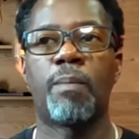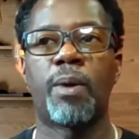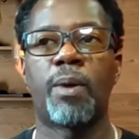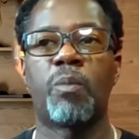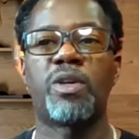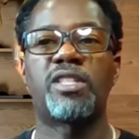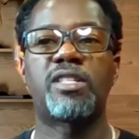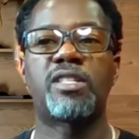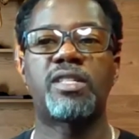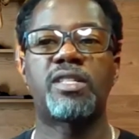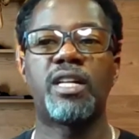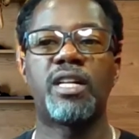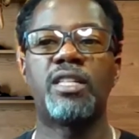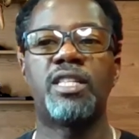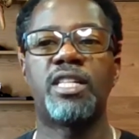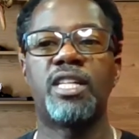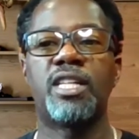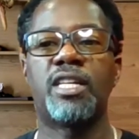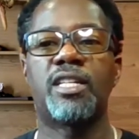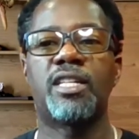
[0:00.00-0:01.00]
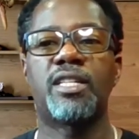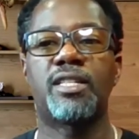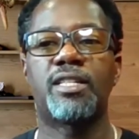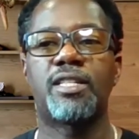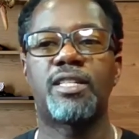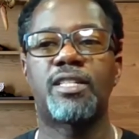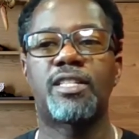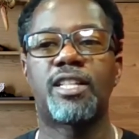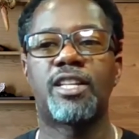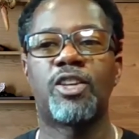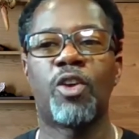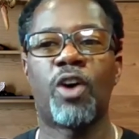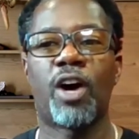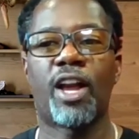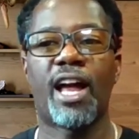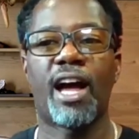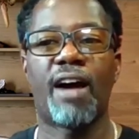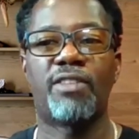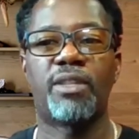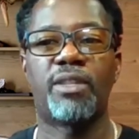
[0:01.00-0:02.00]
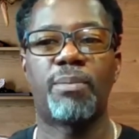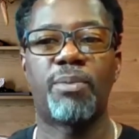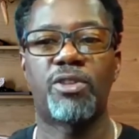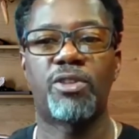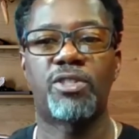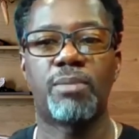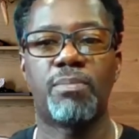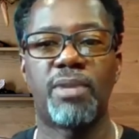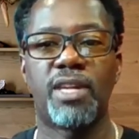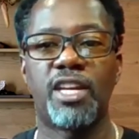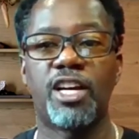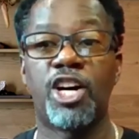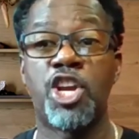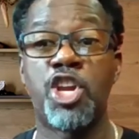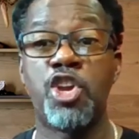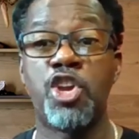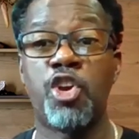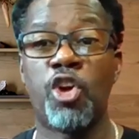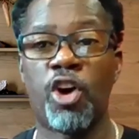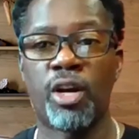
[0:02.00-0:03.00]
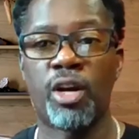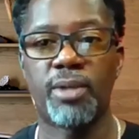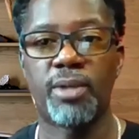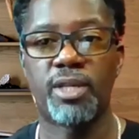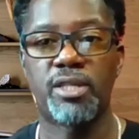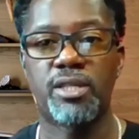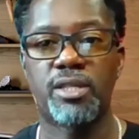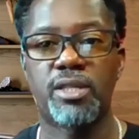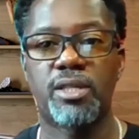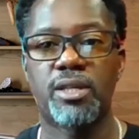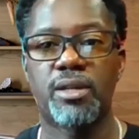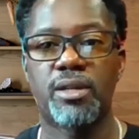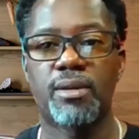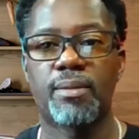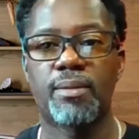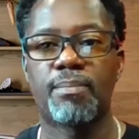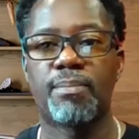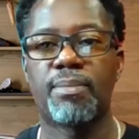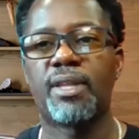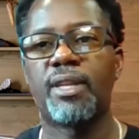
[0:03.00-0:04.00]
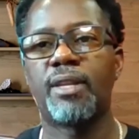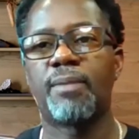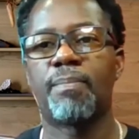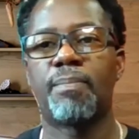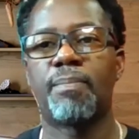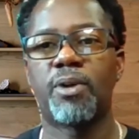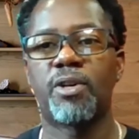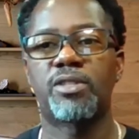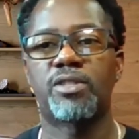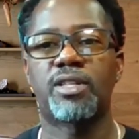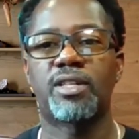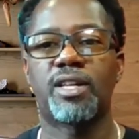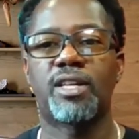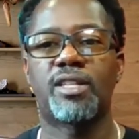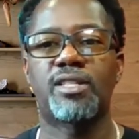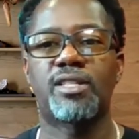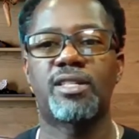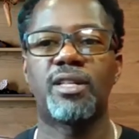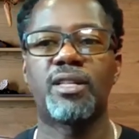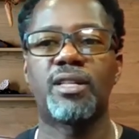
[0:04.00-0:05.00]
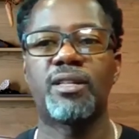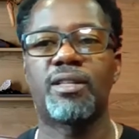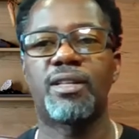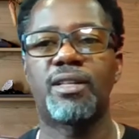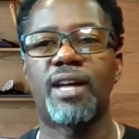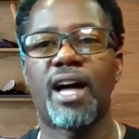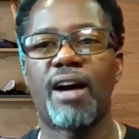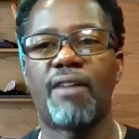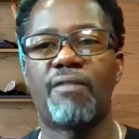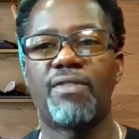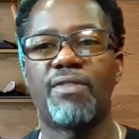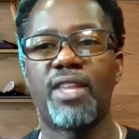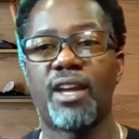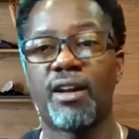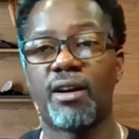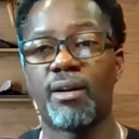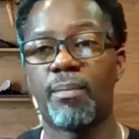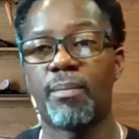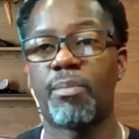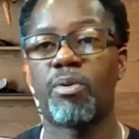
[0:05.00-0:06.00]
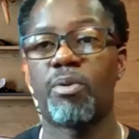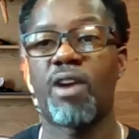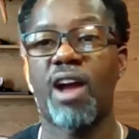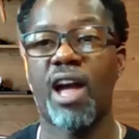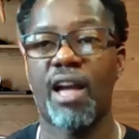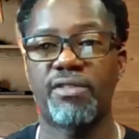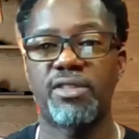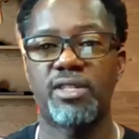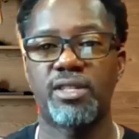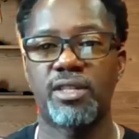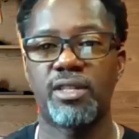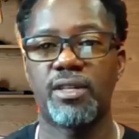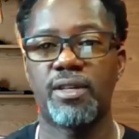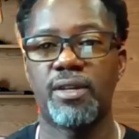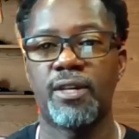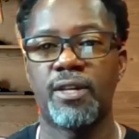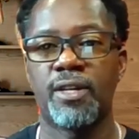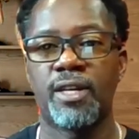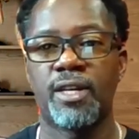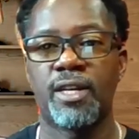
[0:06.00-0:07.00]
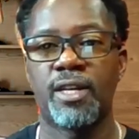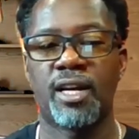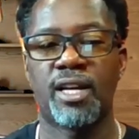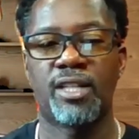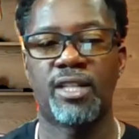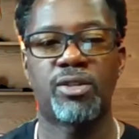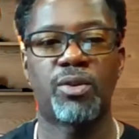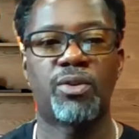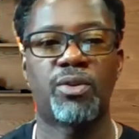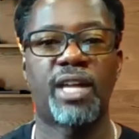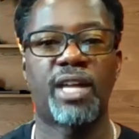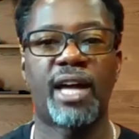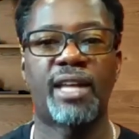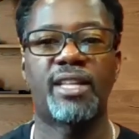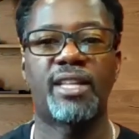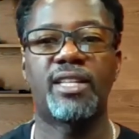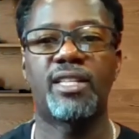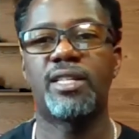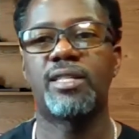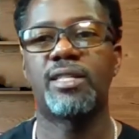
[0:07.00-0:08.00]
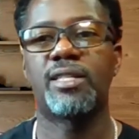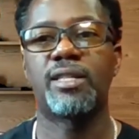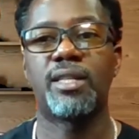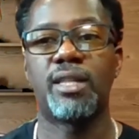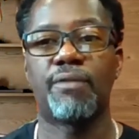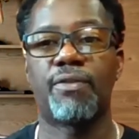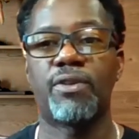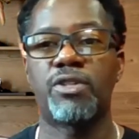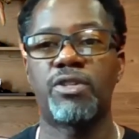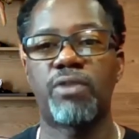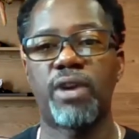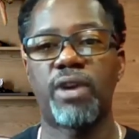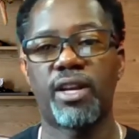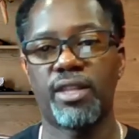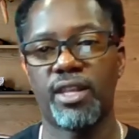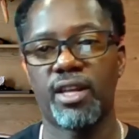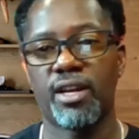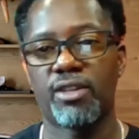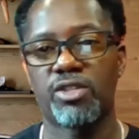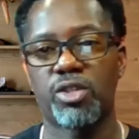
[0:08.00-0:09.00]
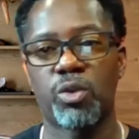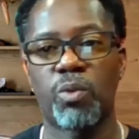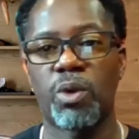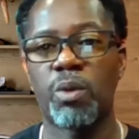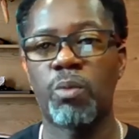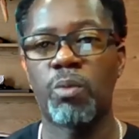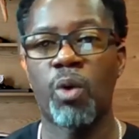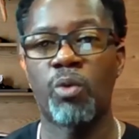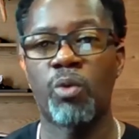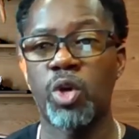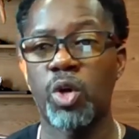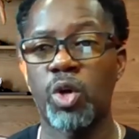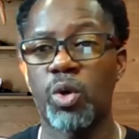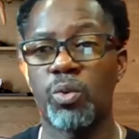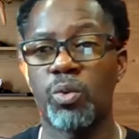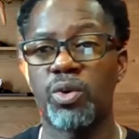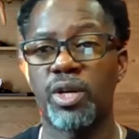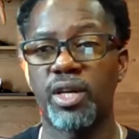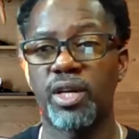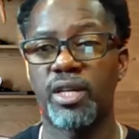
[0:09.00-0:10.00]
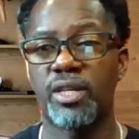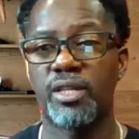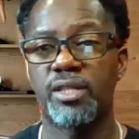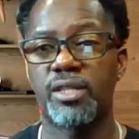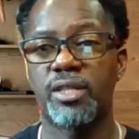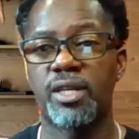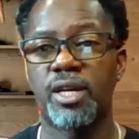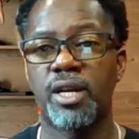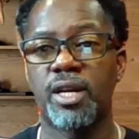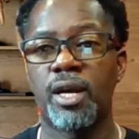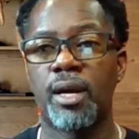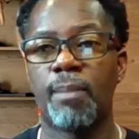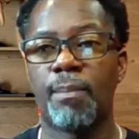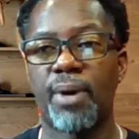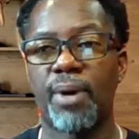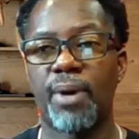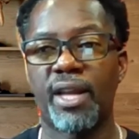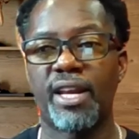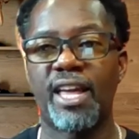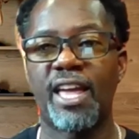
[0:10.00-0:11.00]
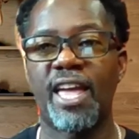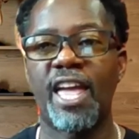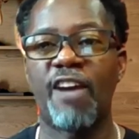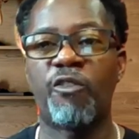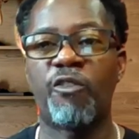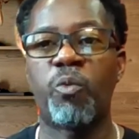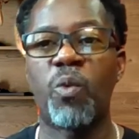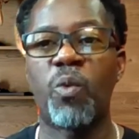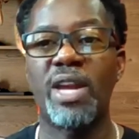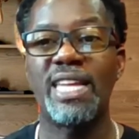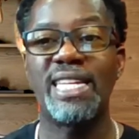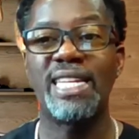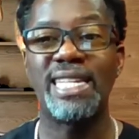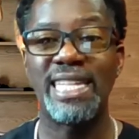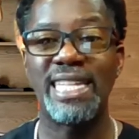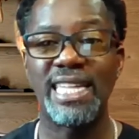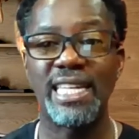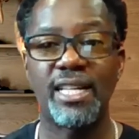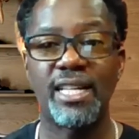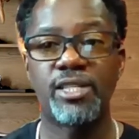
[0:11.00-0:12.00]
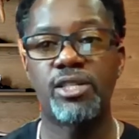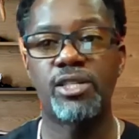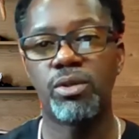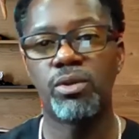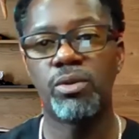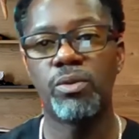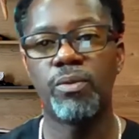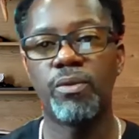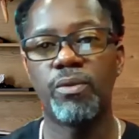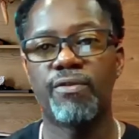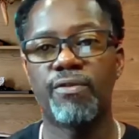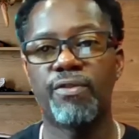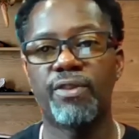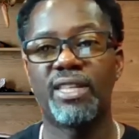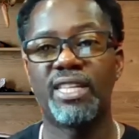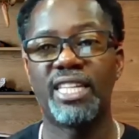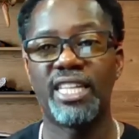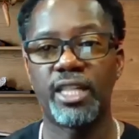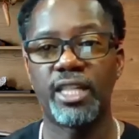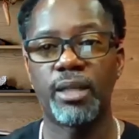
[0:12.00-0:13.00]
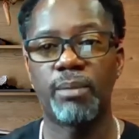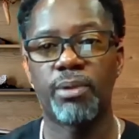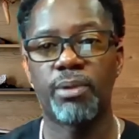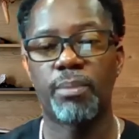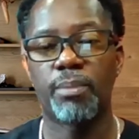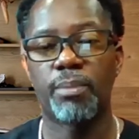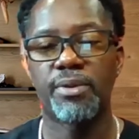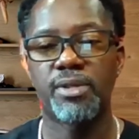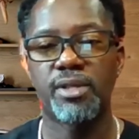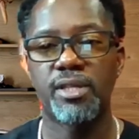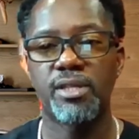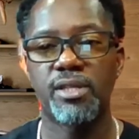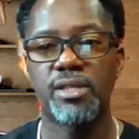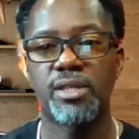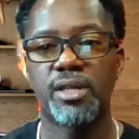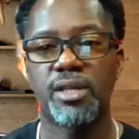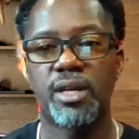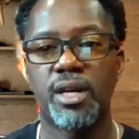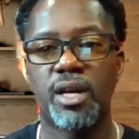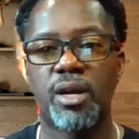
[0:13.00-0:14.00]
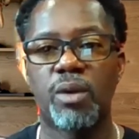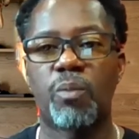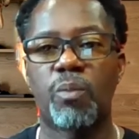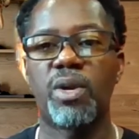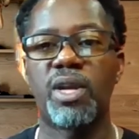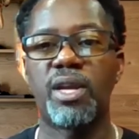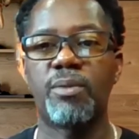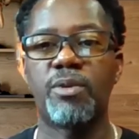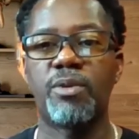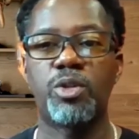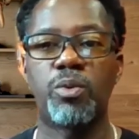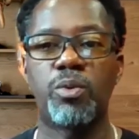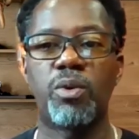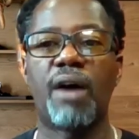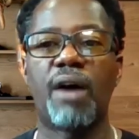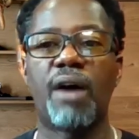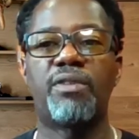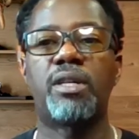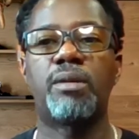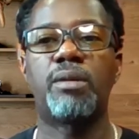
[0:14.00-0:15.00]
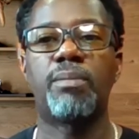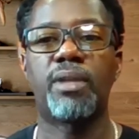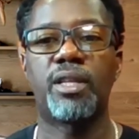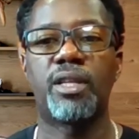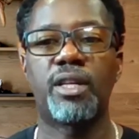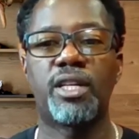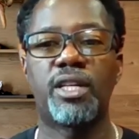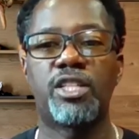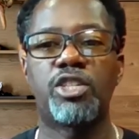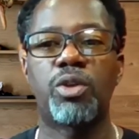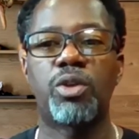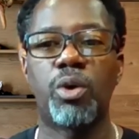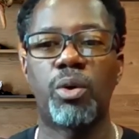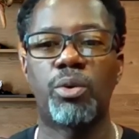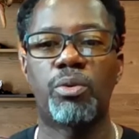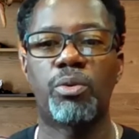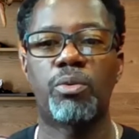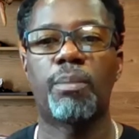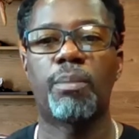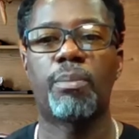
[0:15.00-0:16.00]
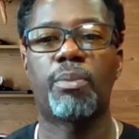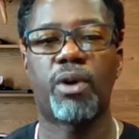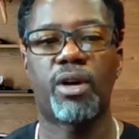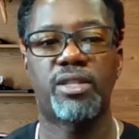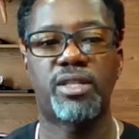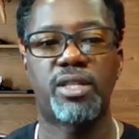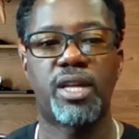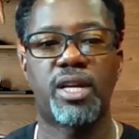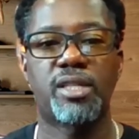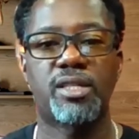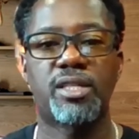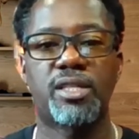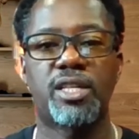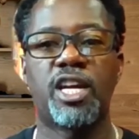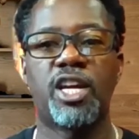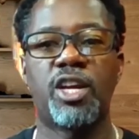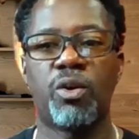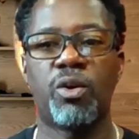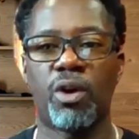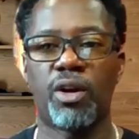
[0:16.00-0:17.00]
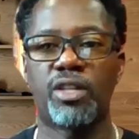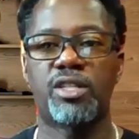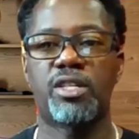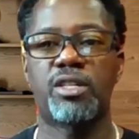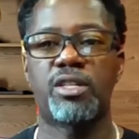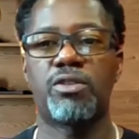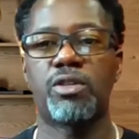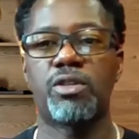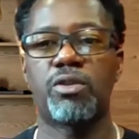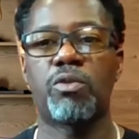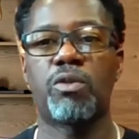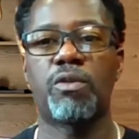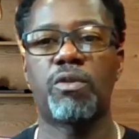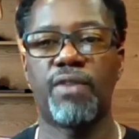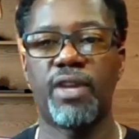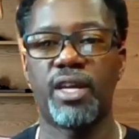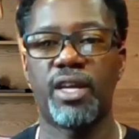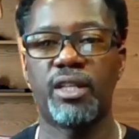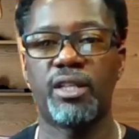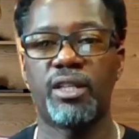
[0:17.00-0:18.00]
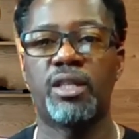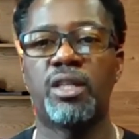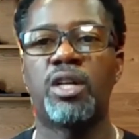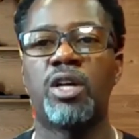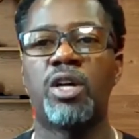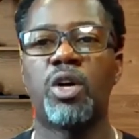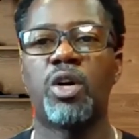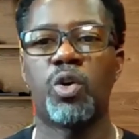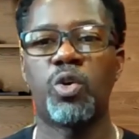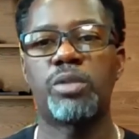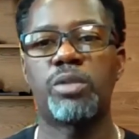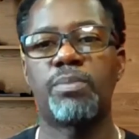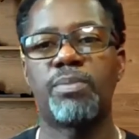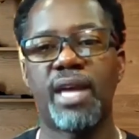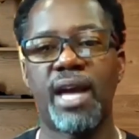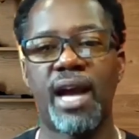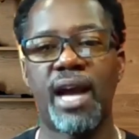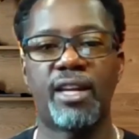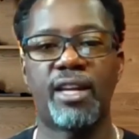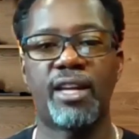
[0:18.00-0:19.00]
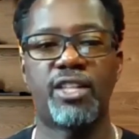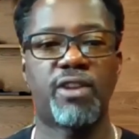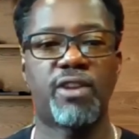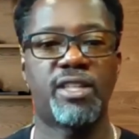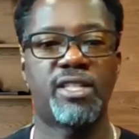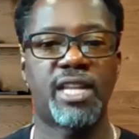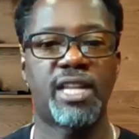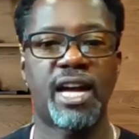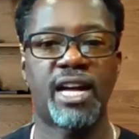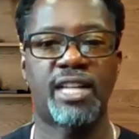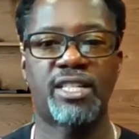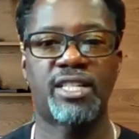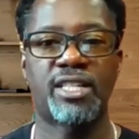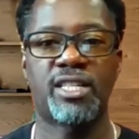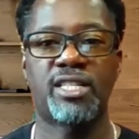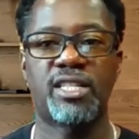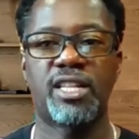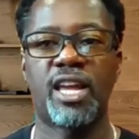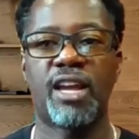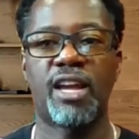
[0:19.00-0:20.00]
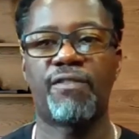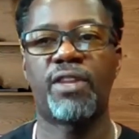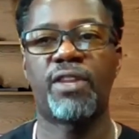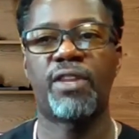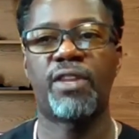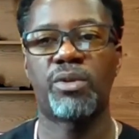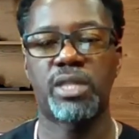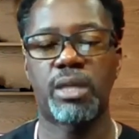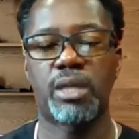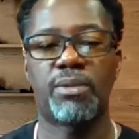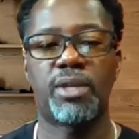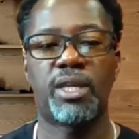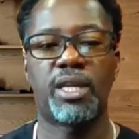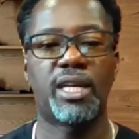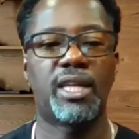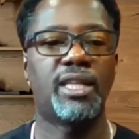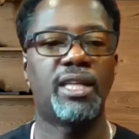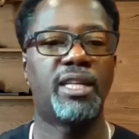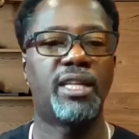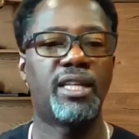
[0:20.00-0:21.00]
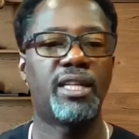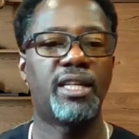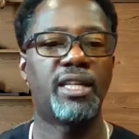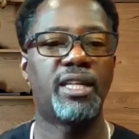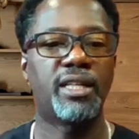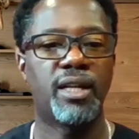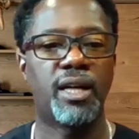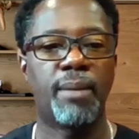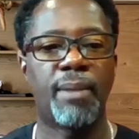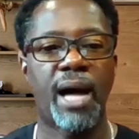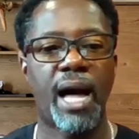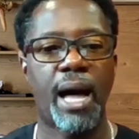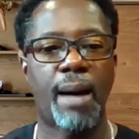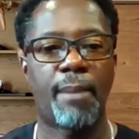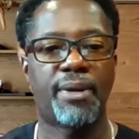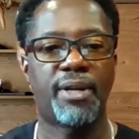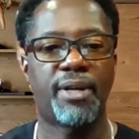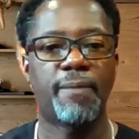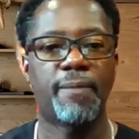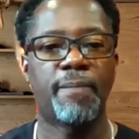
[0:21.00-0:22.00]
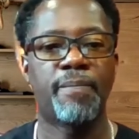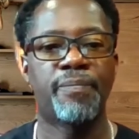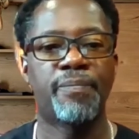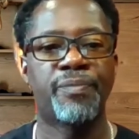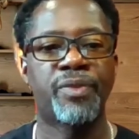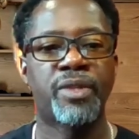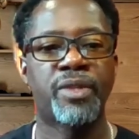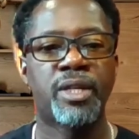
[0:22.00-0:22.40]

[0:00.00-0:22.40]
but we still need to not have the person be anonymous, but the person can still have their privacy. And so that is the difference right there. So we won't know who it is, but if we needed to, for legal purposes, we do have the ability to go through a process in order to reveal who's behind the transactions if there was something illegal happening.